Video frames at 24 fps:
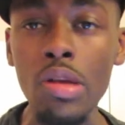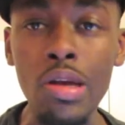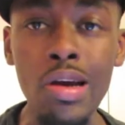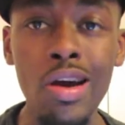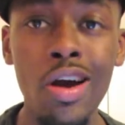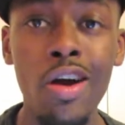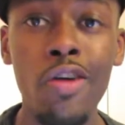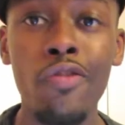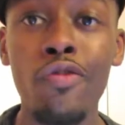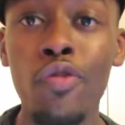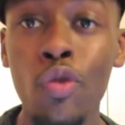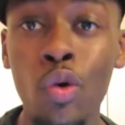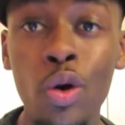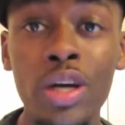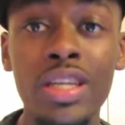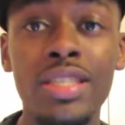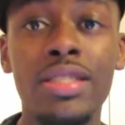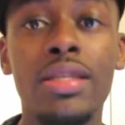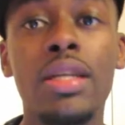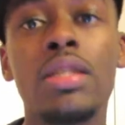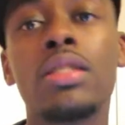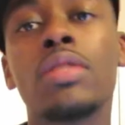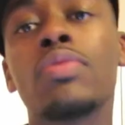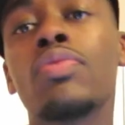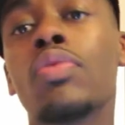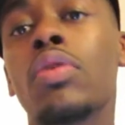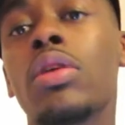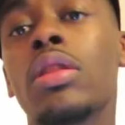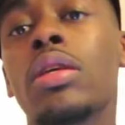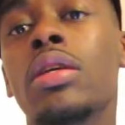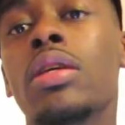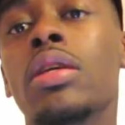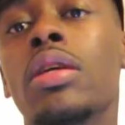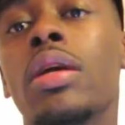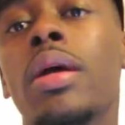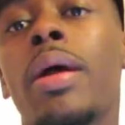her voice doesn't
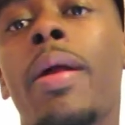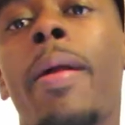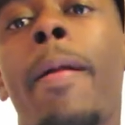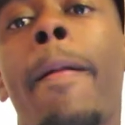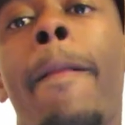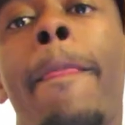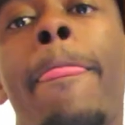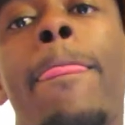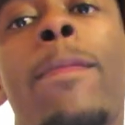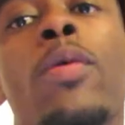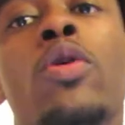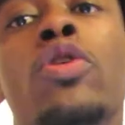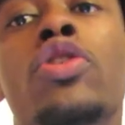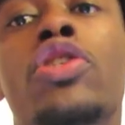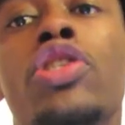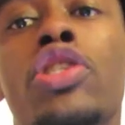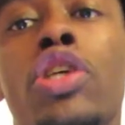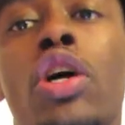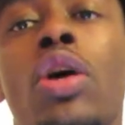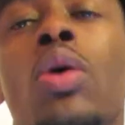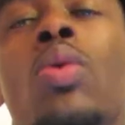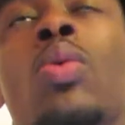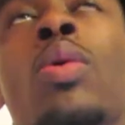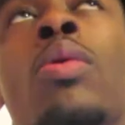really show.